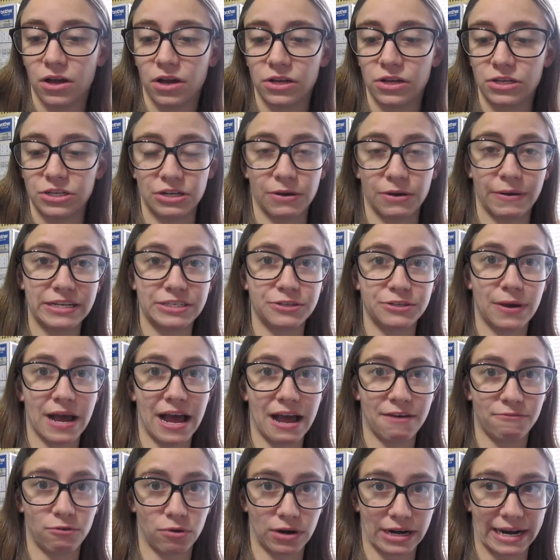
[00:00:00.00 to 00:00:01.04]
I do
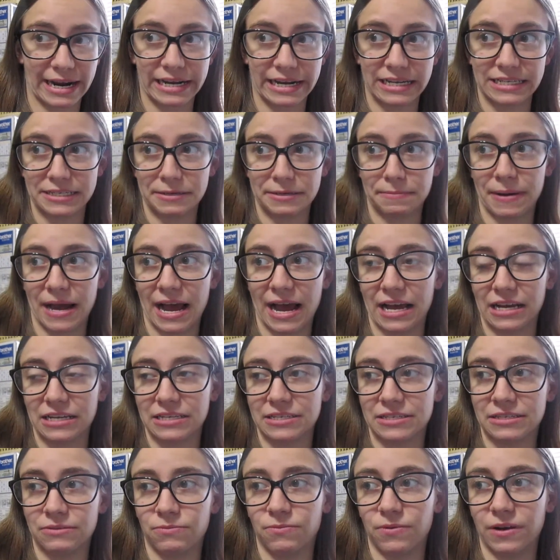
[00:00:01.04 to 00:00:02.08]
have organza
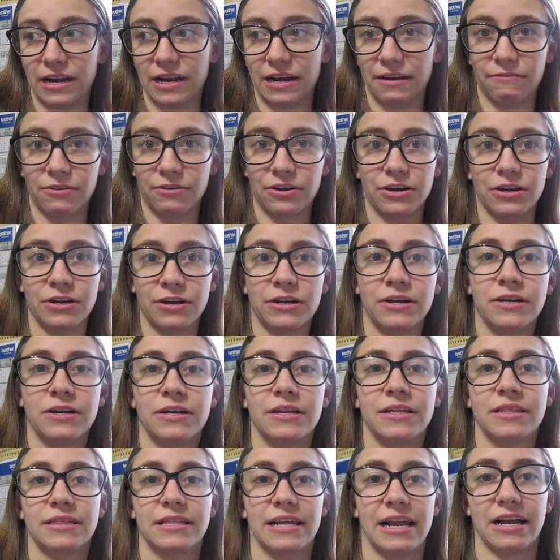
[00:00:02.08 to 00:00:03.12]
bags and whatever
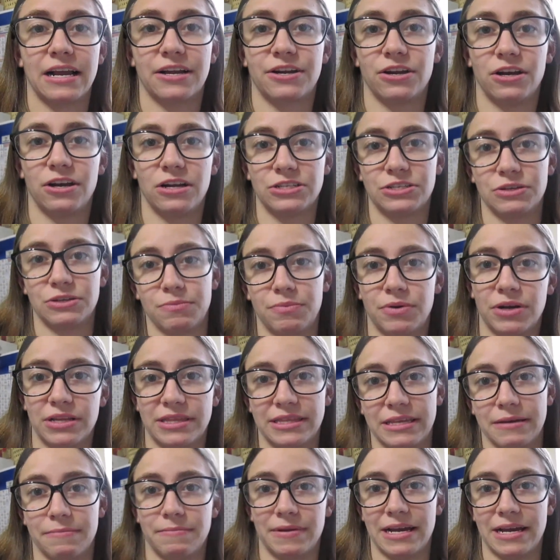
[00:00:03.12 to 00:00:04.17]
that I could also put
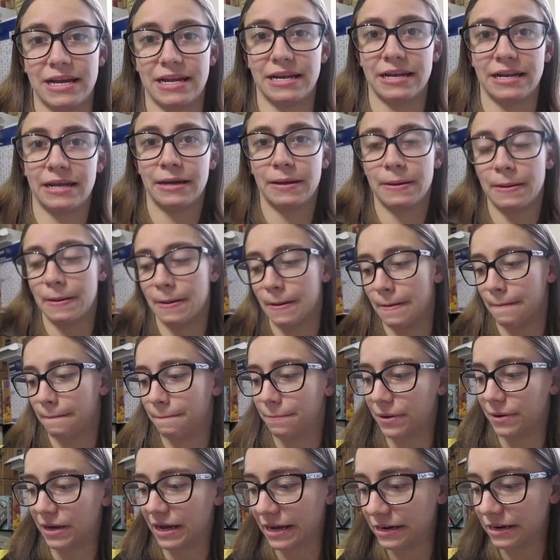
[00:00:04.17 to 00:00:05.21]
them in,
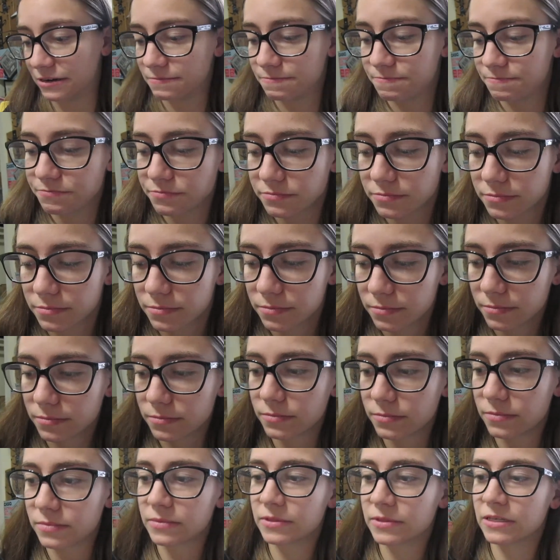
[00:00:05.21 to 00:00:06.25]
but
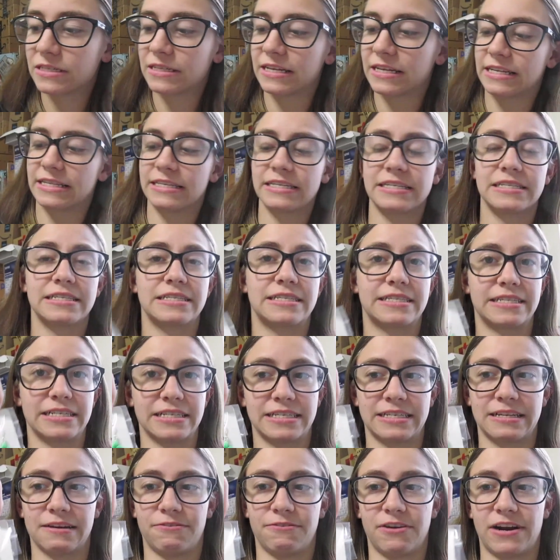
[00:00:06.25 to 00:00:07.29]
like this
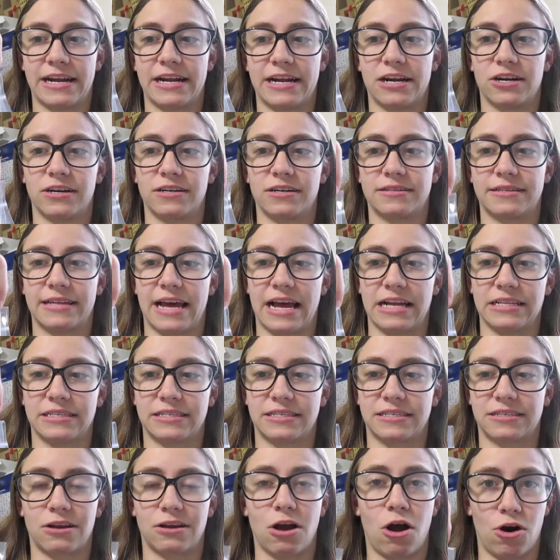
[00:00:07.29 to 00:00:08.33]
stuff right here,
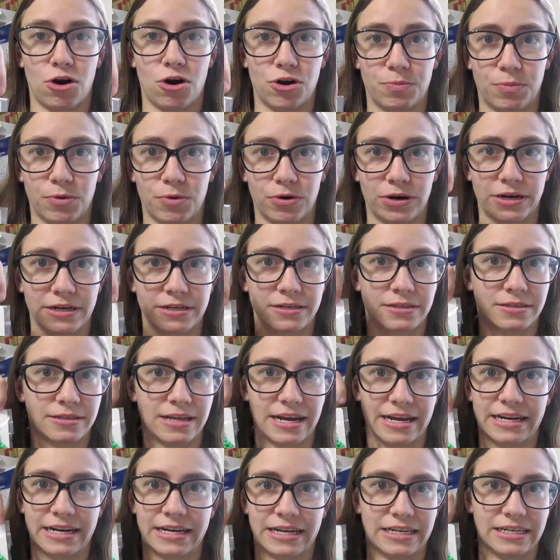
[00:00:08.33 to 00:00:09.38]
that's cardboard
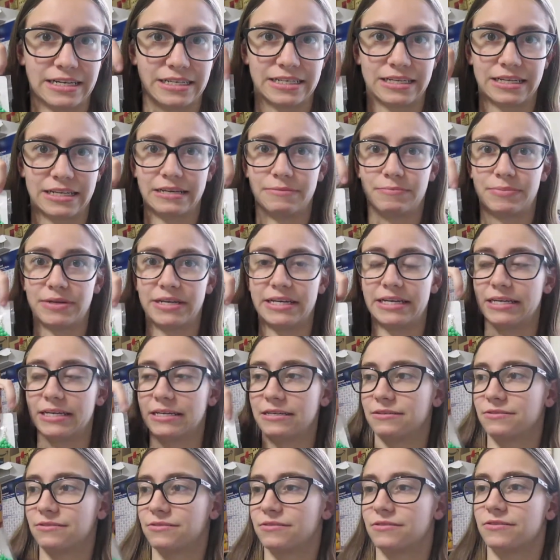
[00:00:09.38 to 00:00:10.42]
that can easily be
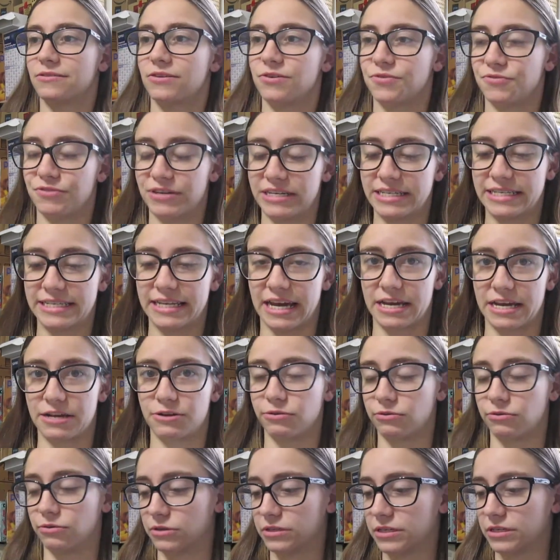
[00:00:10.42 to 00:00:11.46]

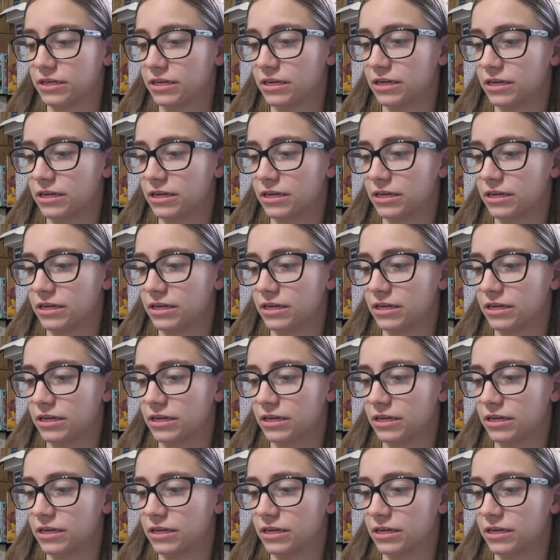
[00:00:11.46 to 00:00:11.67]
recycled.